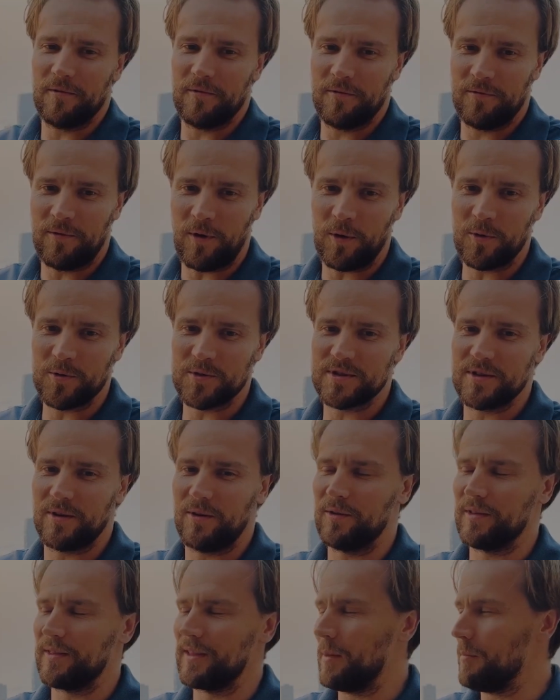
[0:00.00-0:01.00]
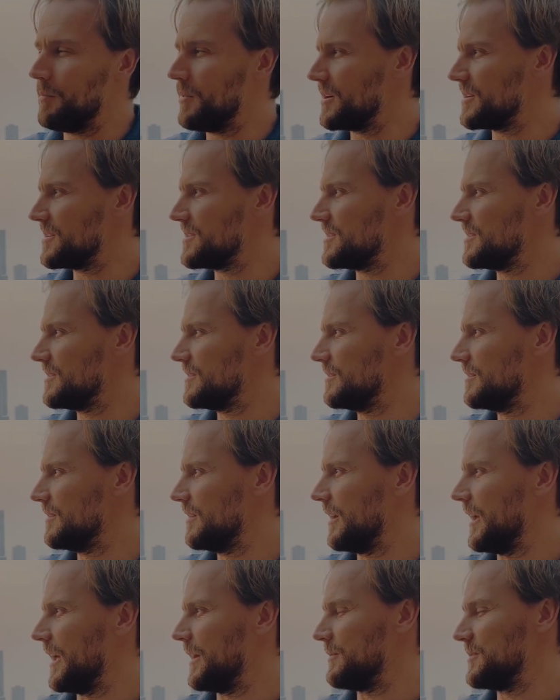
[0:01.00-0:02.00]
focus on numbers,
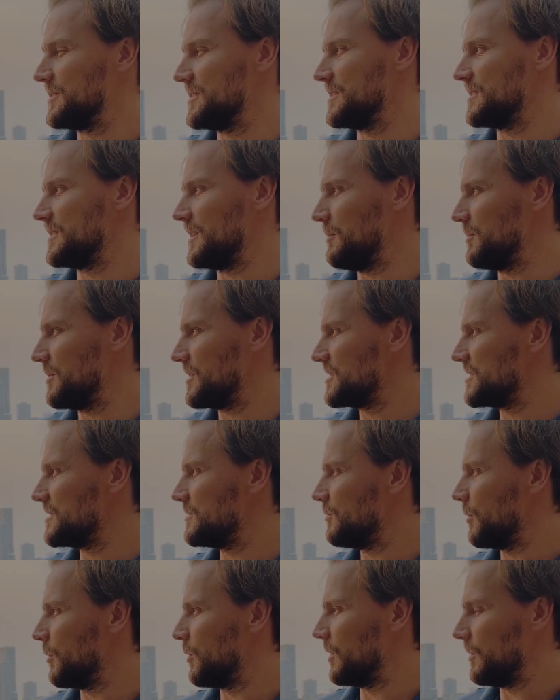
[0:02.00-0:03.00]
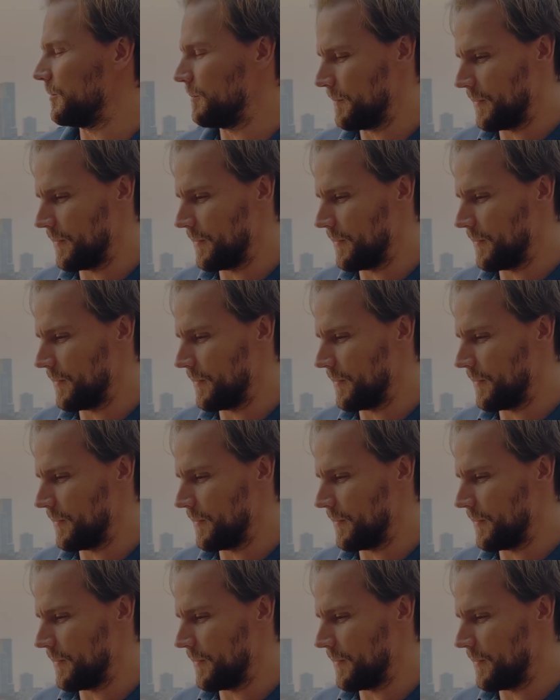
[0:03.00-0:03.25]
and with these numbers we will